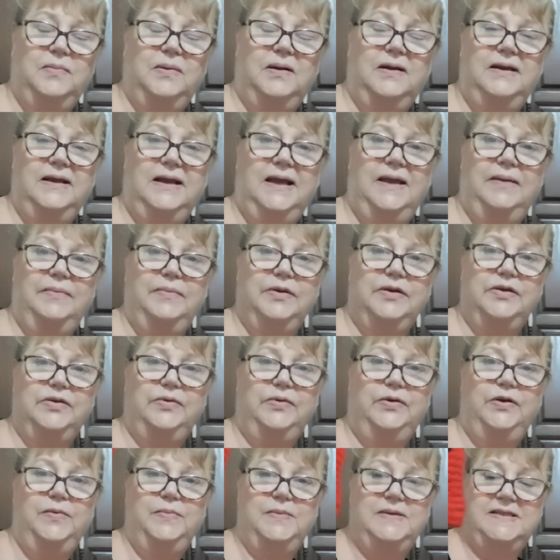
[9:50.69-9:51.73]
my
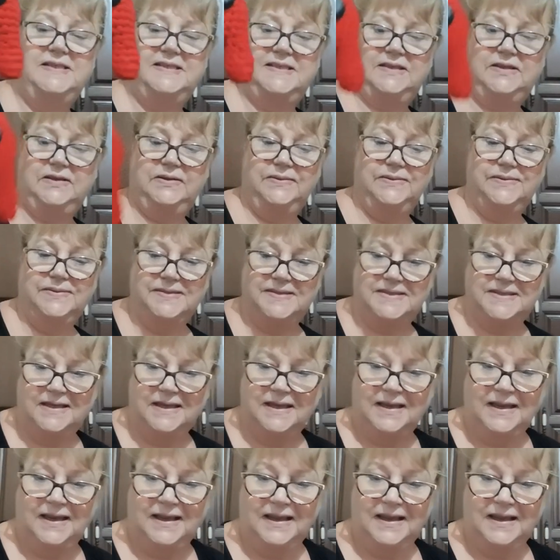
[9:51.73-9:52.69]
amigurumi skills,